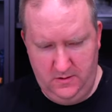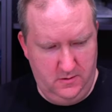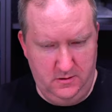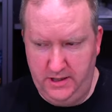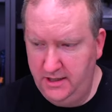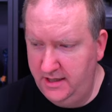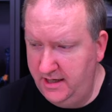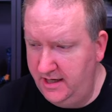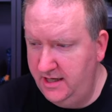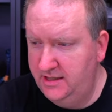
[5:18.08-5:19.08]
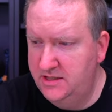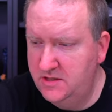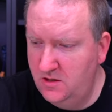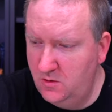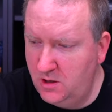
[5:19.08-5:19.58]
Alright, and let's
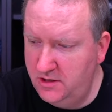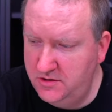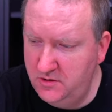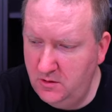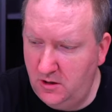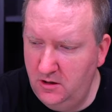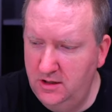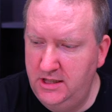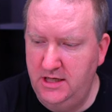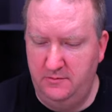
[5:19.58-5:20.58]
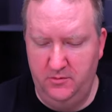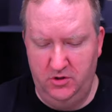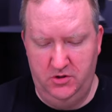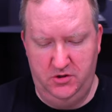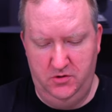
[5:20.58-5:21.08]
go on to Harley
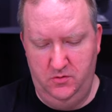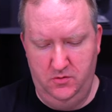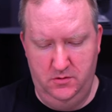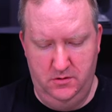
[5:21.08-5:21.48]
number two.